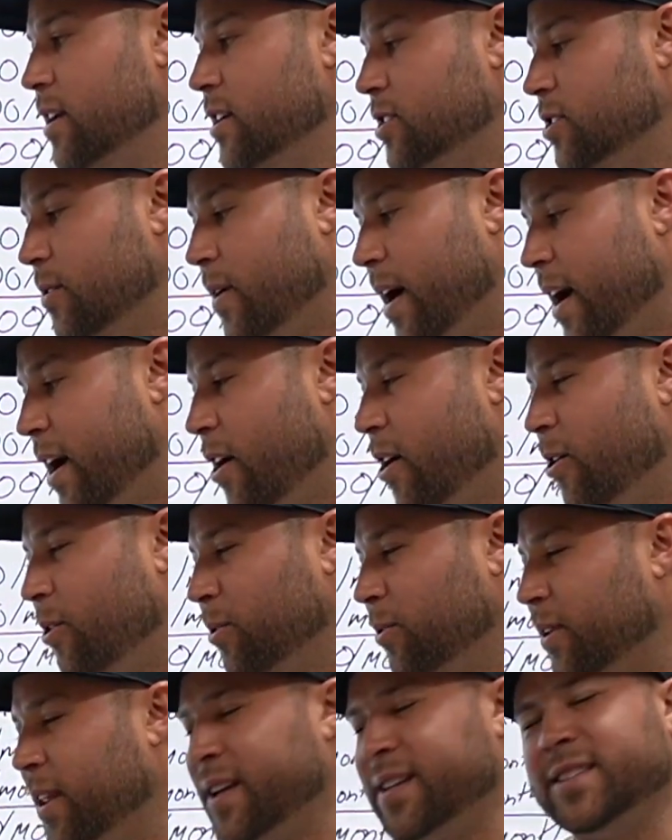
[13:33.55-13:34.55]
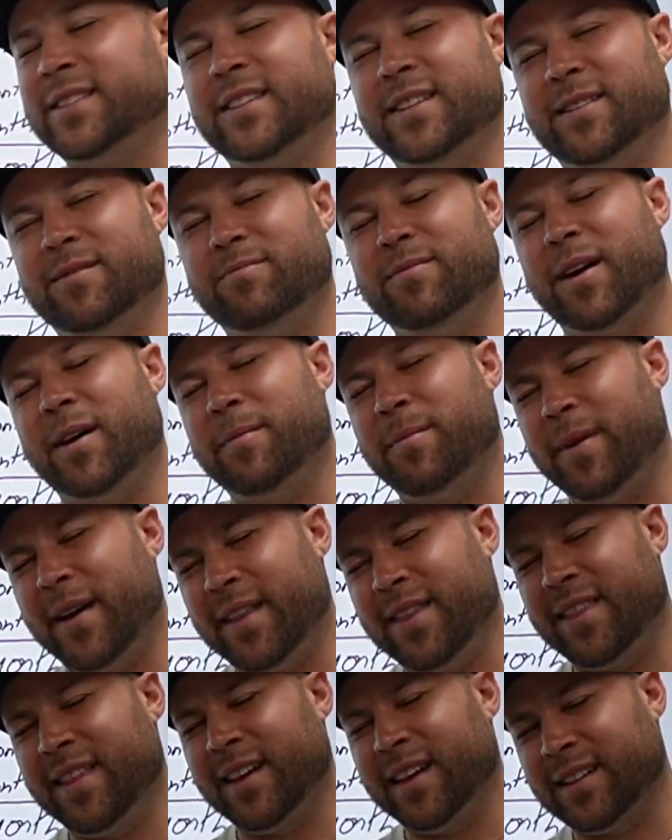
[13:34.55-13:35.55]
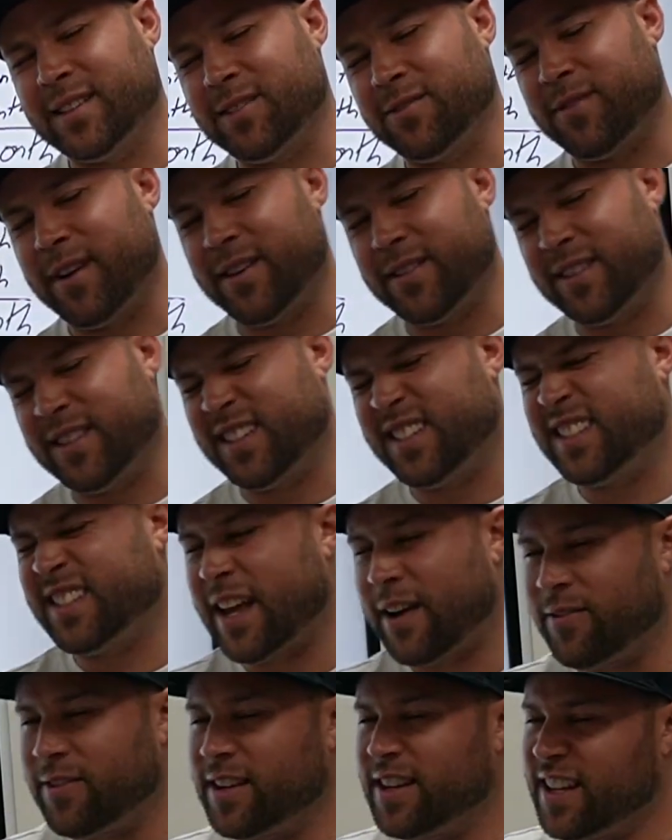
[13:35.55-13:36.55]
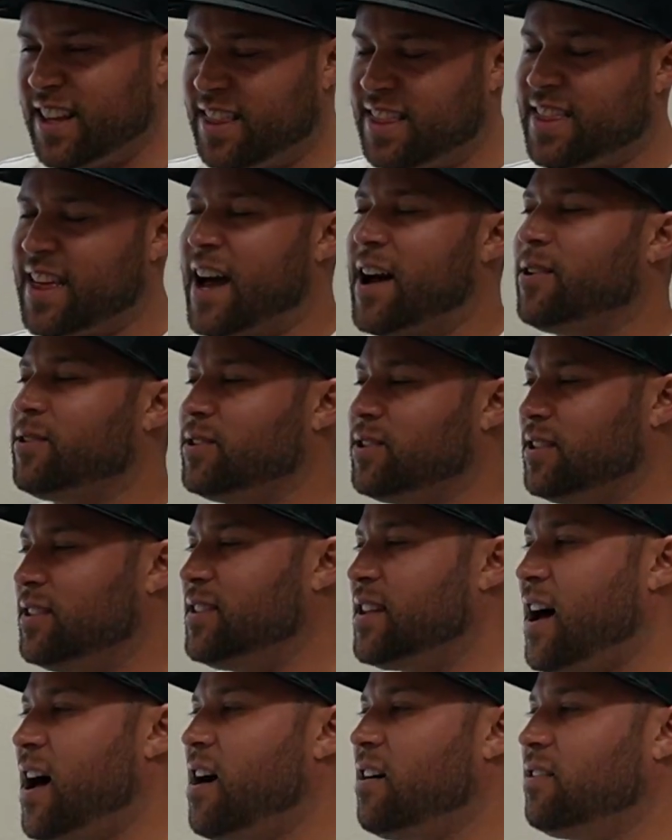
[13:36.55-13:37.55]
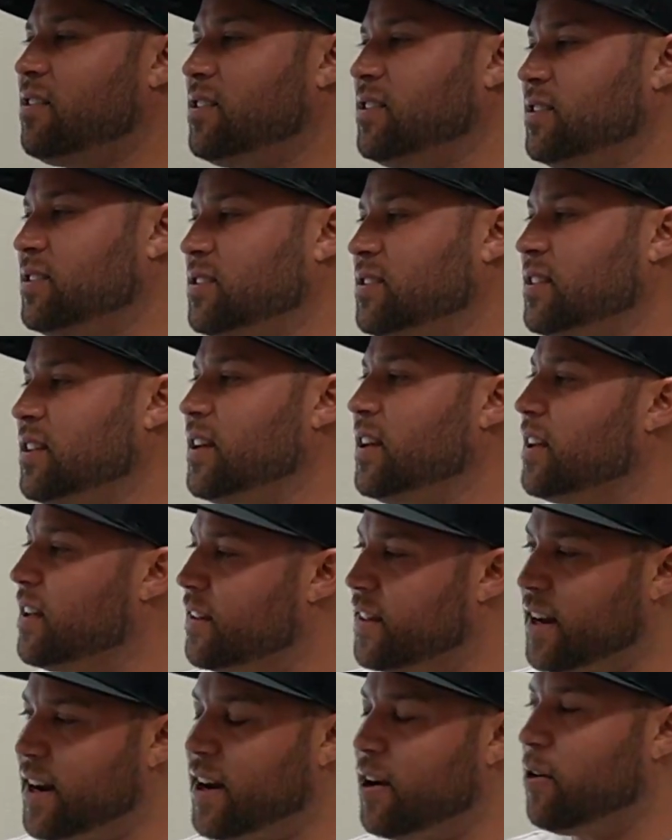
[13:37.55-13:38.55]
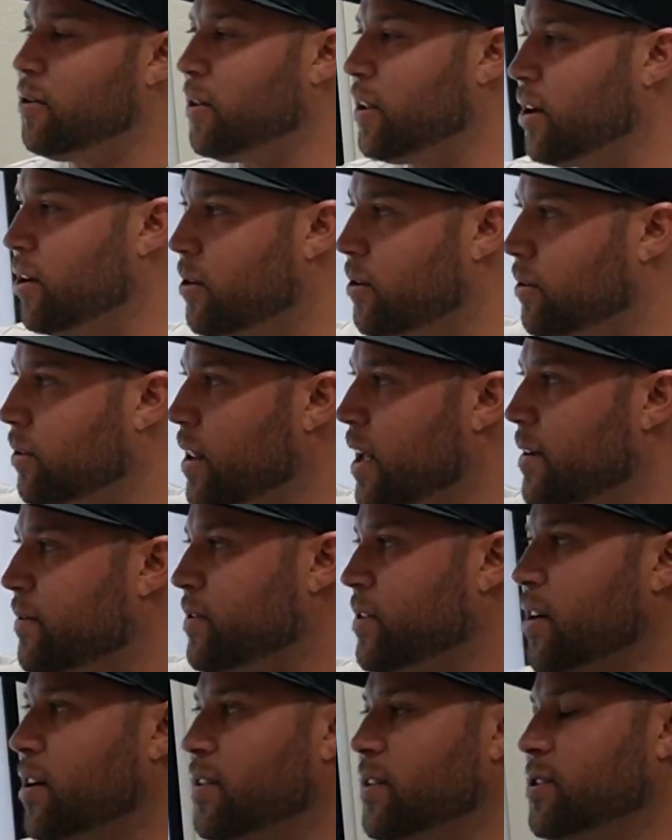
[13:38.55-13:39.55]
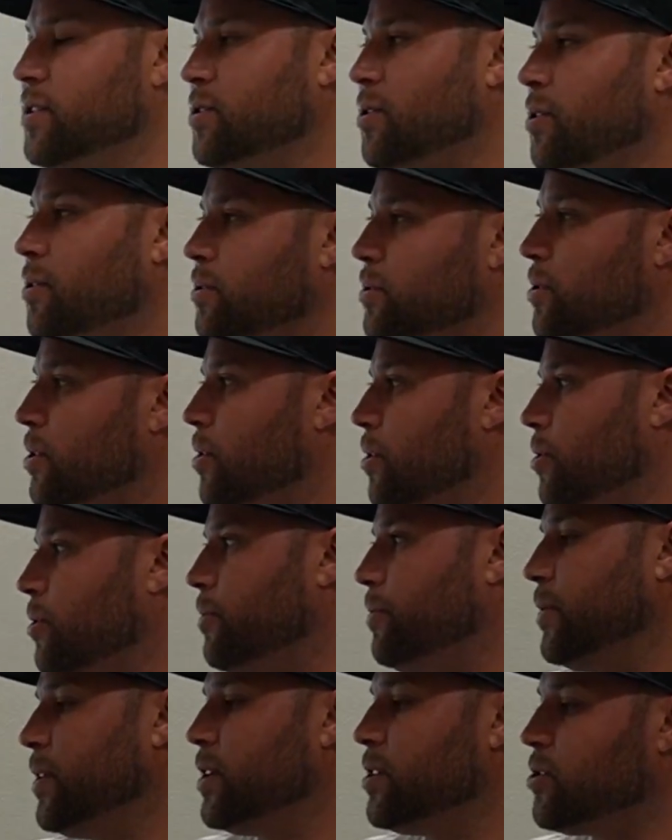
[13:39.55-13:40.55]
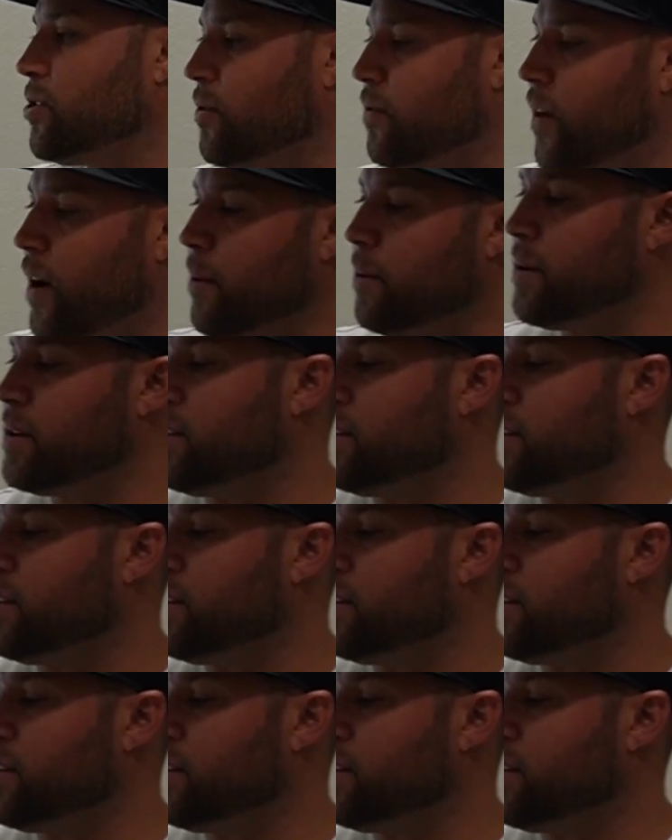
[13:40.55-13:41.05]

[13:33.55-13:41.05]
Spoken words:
So I owe less than, I think it's around $70,000 that I only owe left on this old home. So if I were to